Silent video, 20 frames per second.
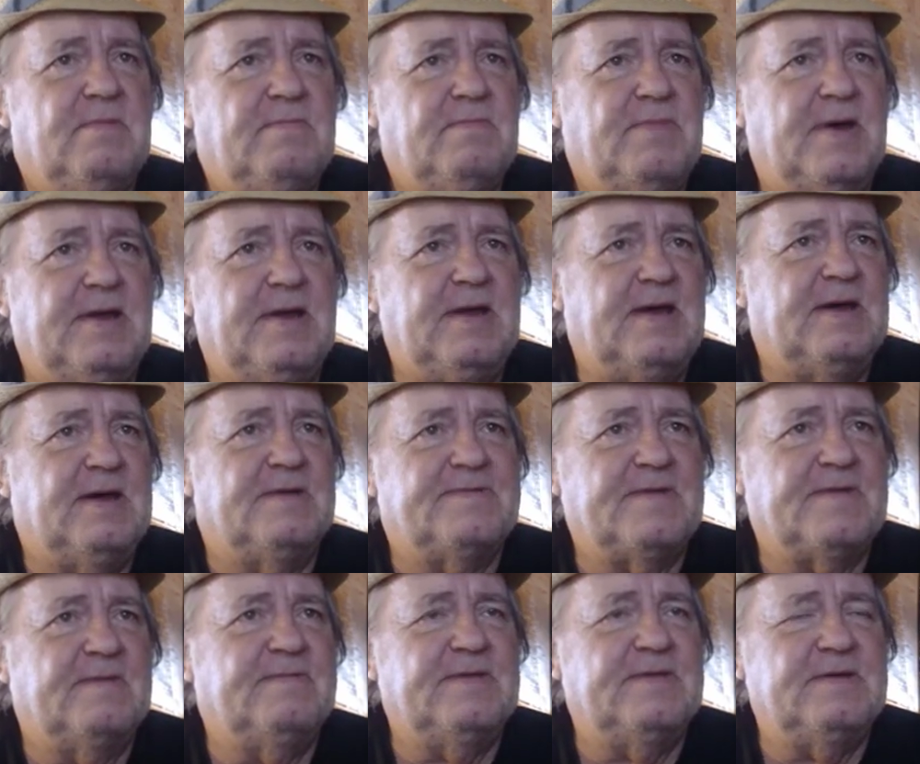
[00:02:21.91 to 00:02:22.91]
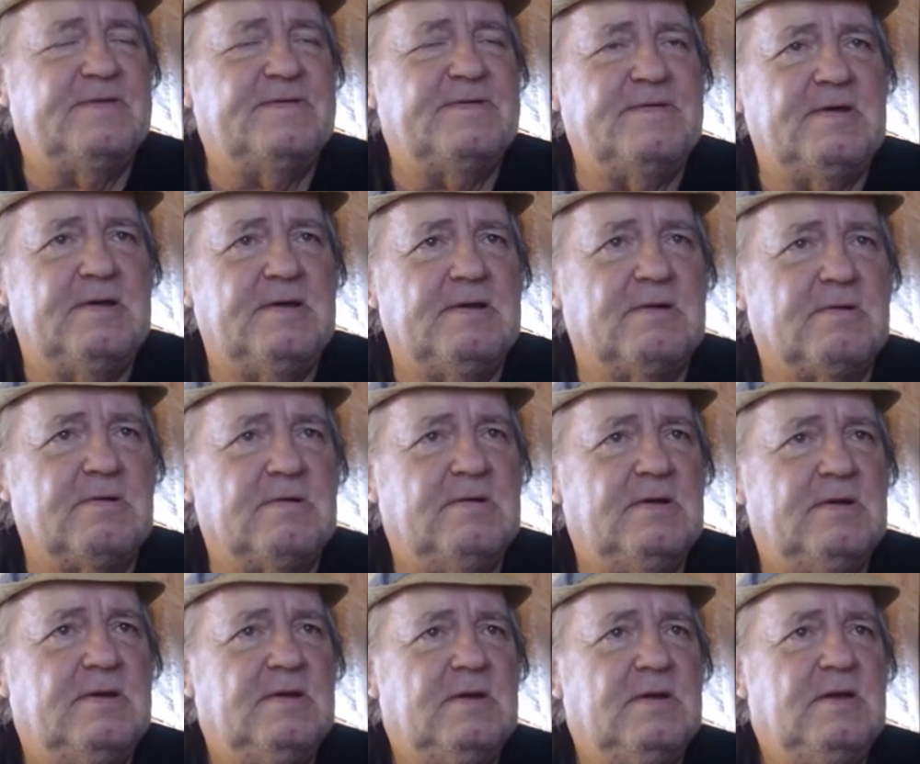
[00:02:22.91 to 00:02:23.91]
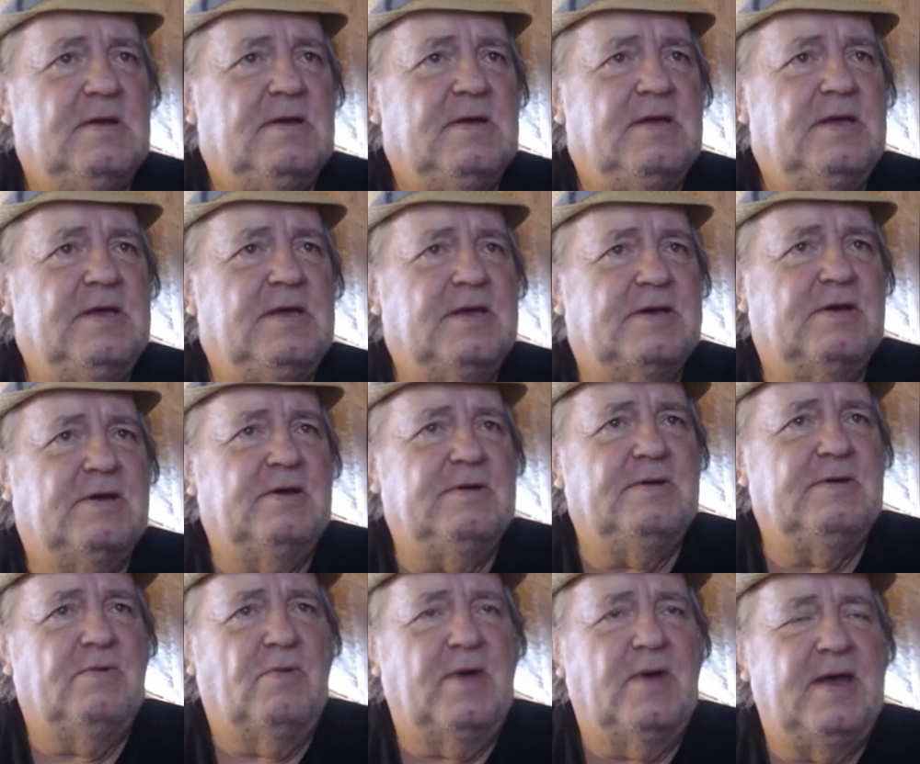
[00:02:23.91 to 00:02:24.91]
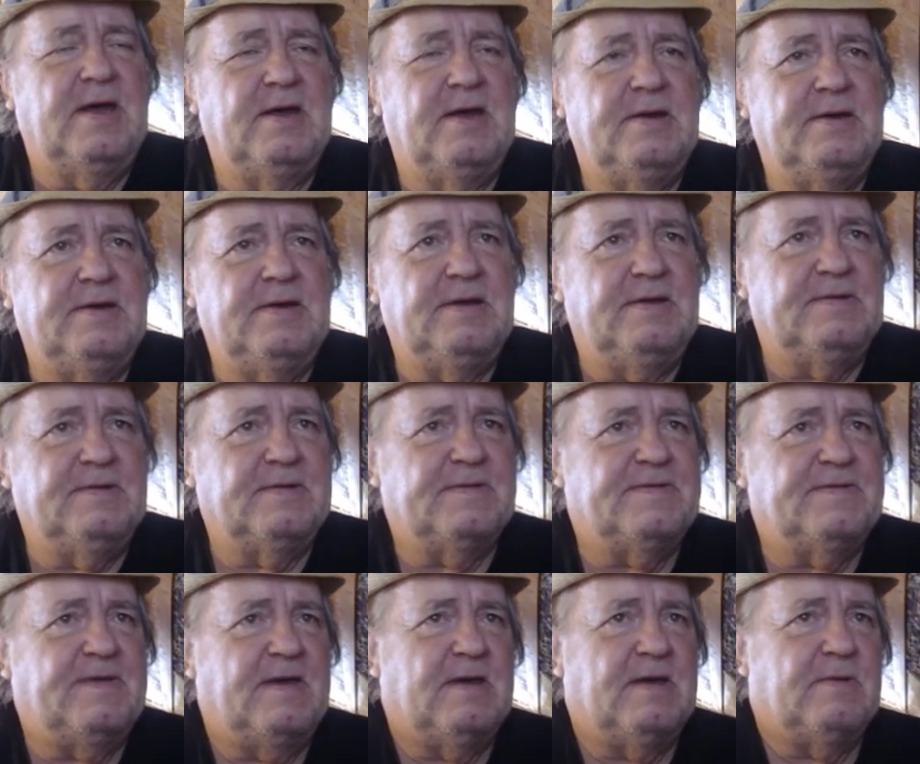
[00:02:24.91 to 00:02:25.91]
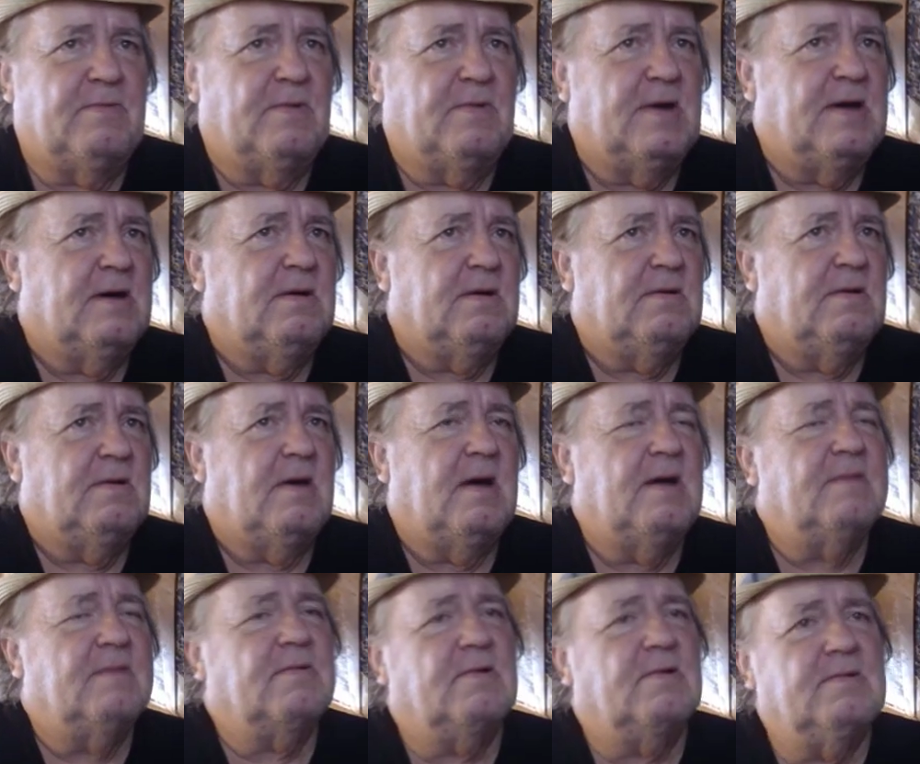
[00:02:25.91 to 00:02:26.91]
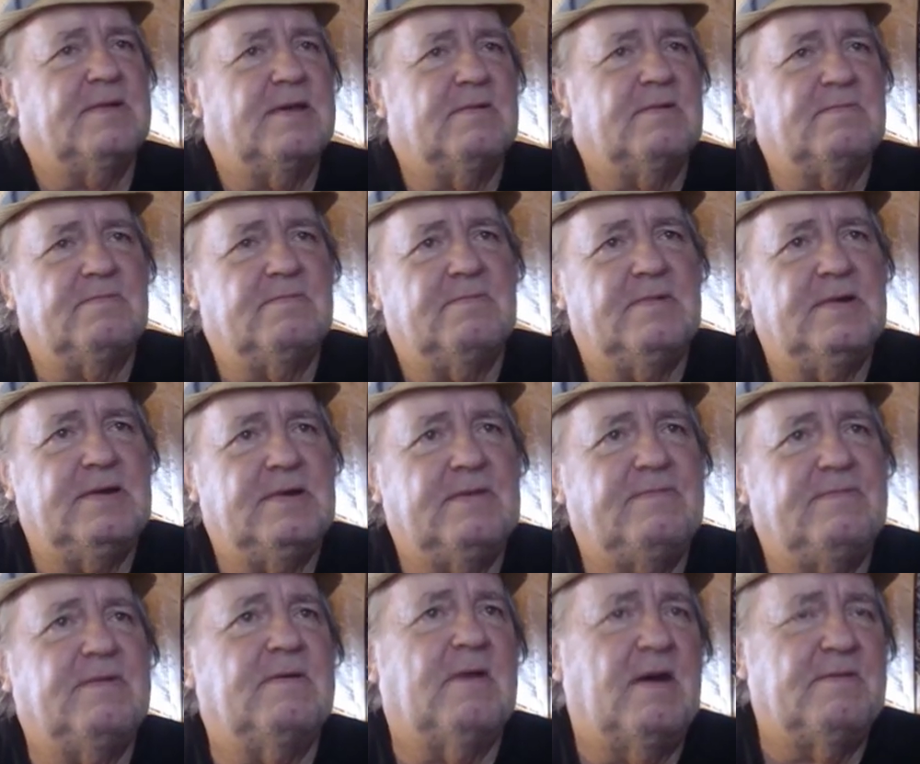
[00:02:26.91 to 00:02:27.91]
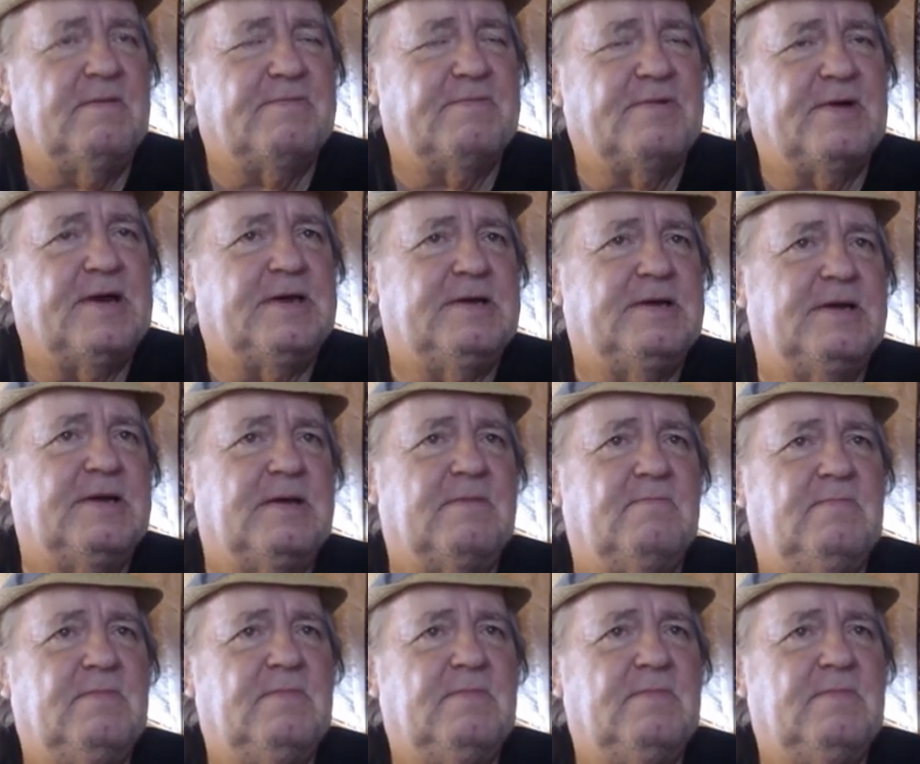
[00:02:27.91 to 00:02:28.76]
but as of this year, he could have went and said, "Well, I'm going to get rid of him. I'm trading him.